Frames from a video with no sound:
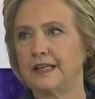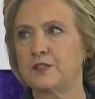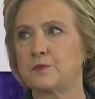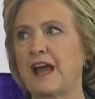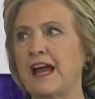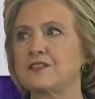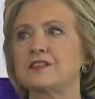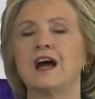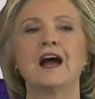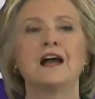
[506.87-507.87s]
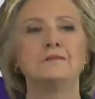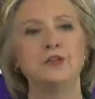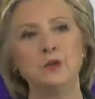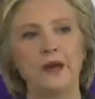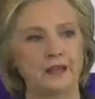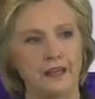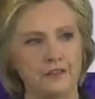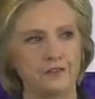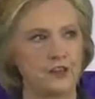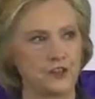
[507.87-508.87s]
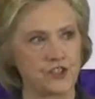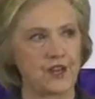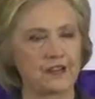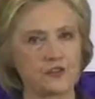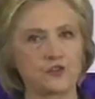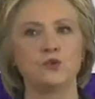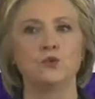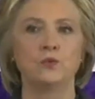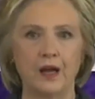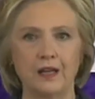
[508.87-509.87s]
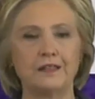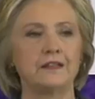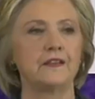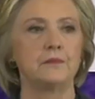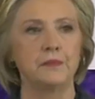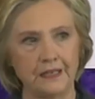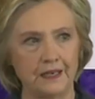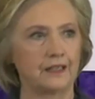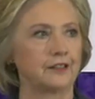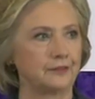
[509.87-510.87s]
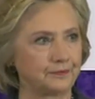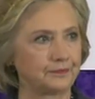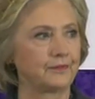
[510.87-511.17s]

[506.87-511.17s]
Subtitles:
It's past time you had a fair chance to run the meeting.